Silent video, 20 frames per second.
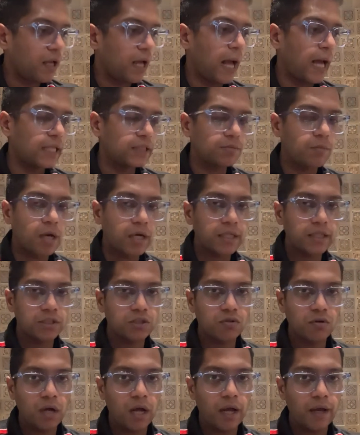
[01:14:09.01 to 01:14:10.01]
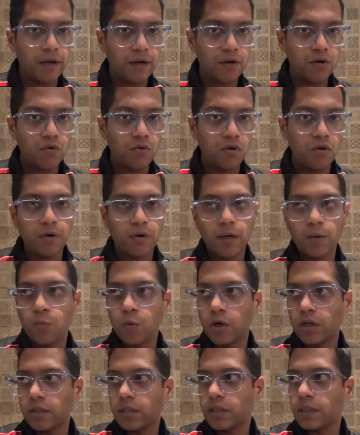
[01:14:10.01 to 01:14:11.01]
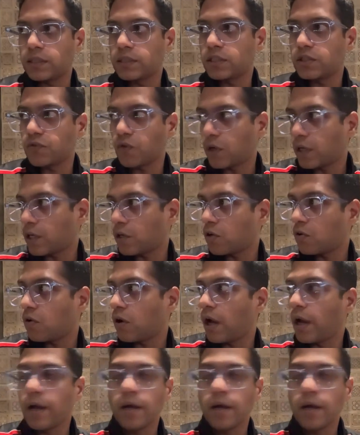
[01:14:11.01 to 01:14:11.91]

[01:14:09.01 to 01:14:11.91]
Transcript: As markets go higher, don't look at what are the reasons for it to go higher.